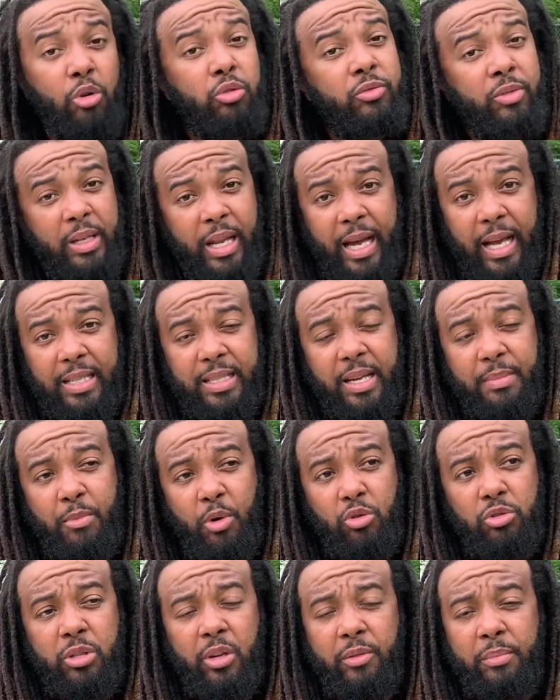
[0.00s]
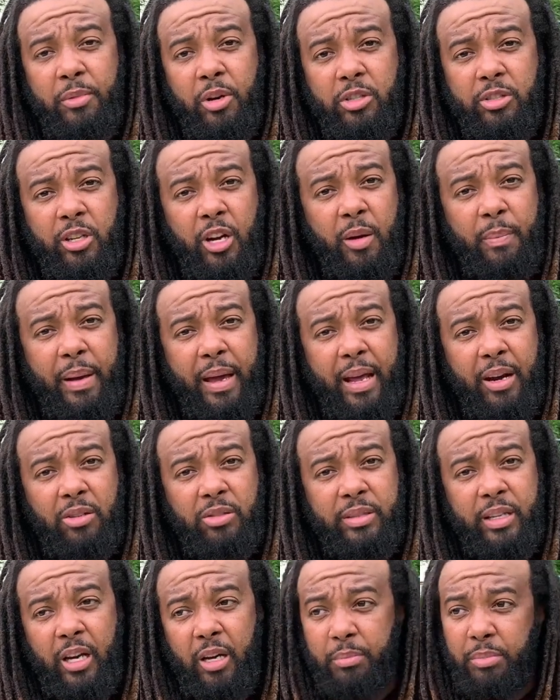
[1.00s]
Like I said, most of them are star patterns
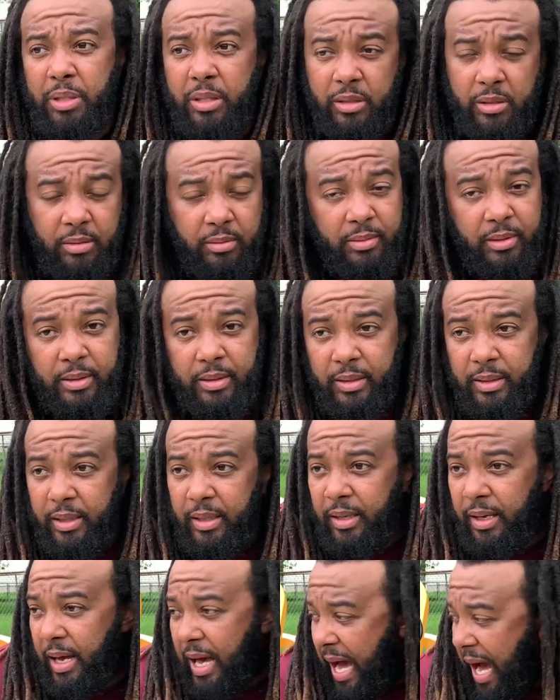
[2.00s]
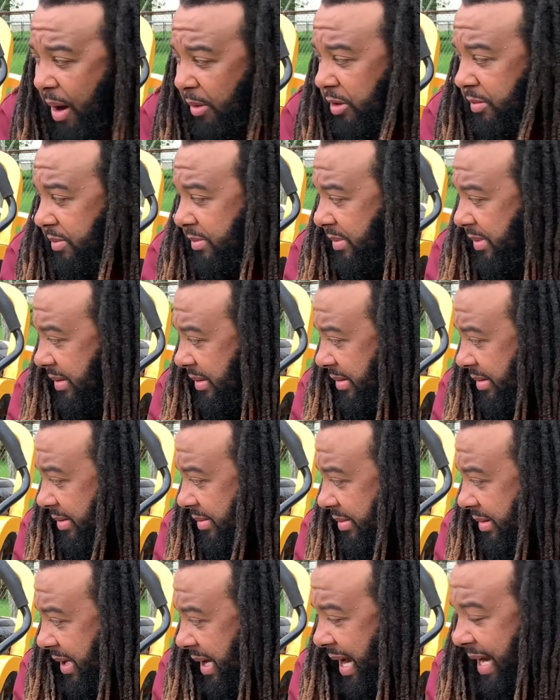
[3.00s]
now, but I
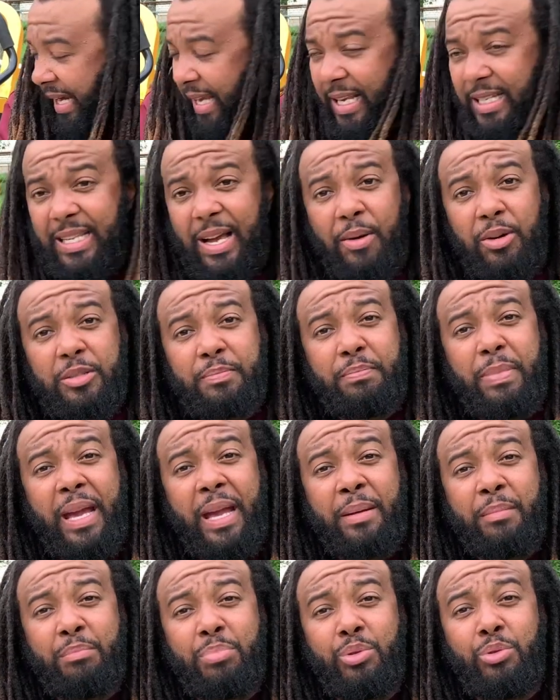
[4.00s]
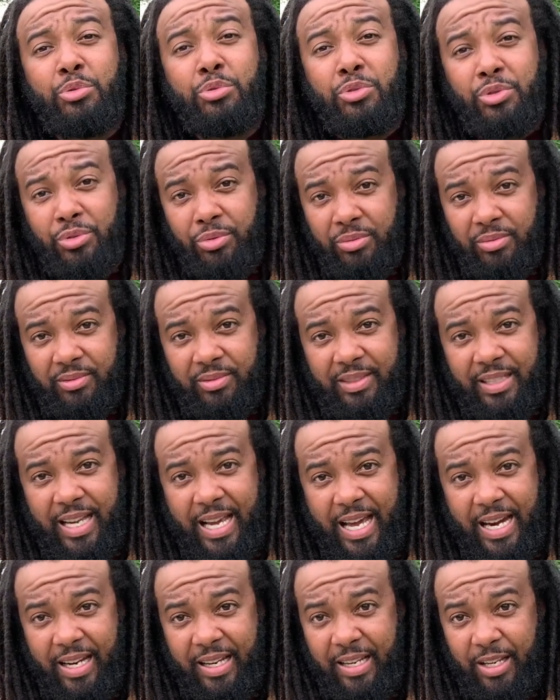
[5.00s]
guess I was bamboozled
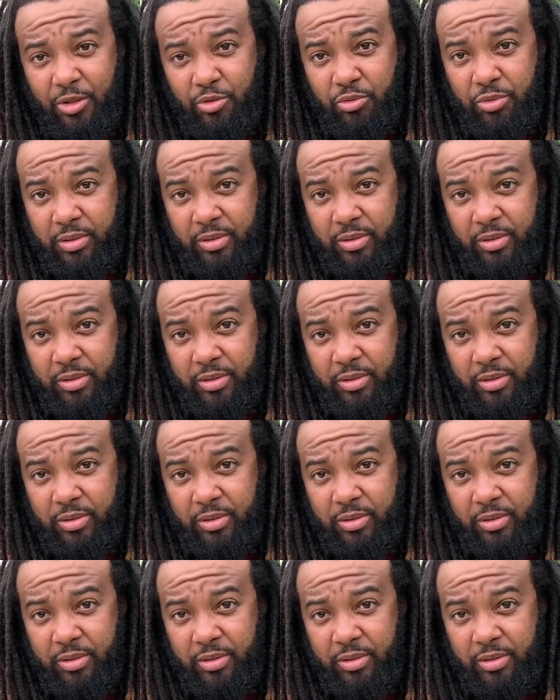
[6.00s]
out of this one.